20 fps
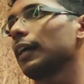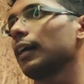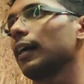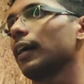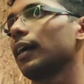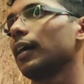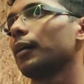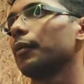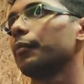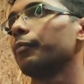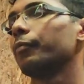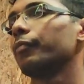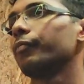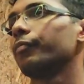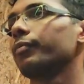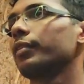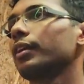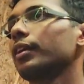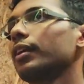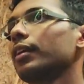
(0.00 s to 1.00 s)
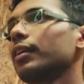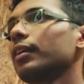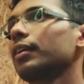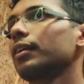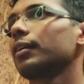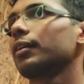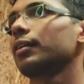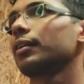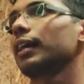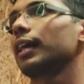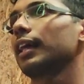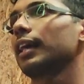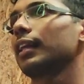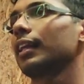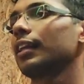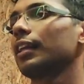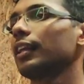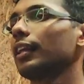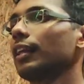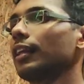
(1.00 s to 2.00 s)

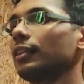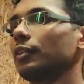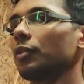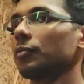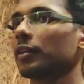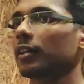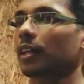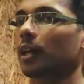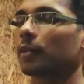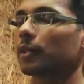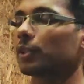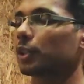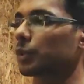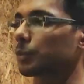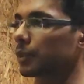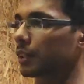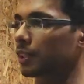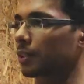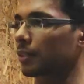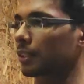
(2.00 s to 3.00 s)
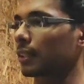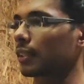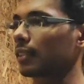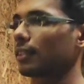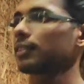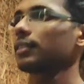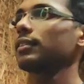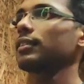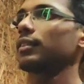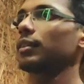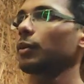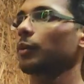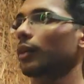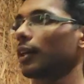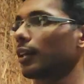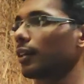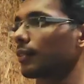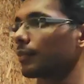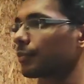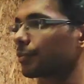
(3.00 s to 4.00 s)
And no matter how stupid the question is, go
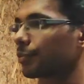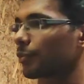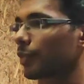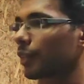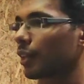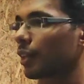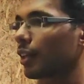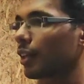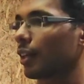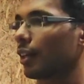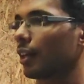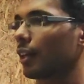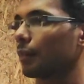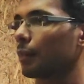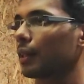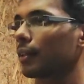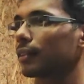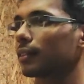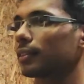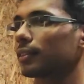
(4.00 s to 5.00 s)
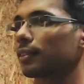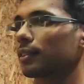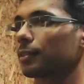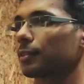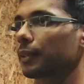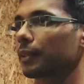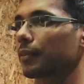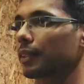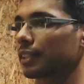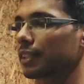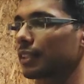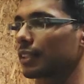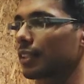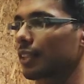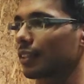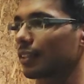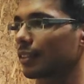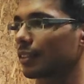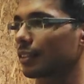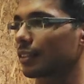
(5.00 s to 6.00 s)
ahead. Because stupid questions
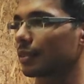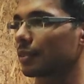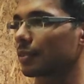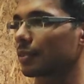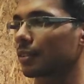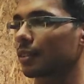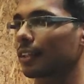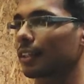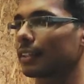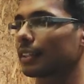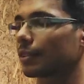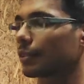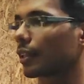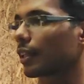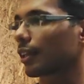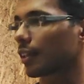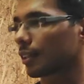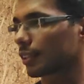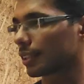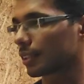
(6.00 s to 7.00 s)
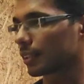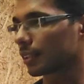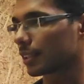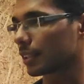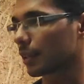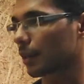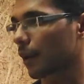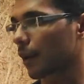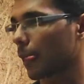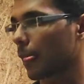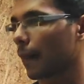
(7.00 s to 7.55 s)
like this is what leads to great research.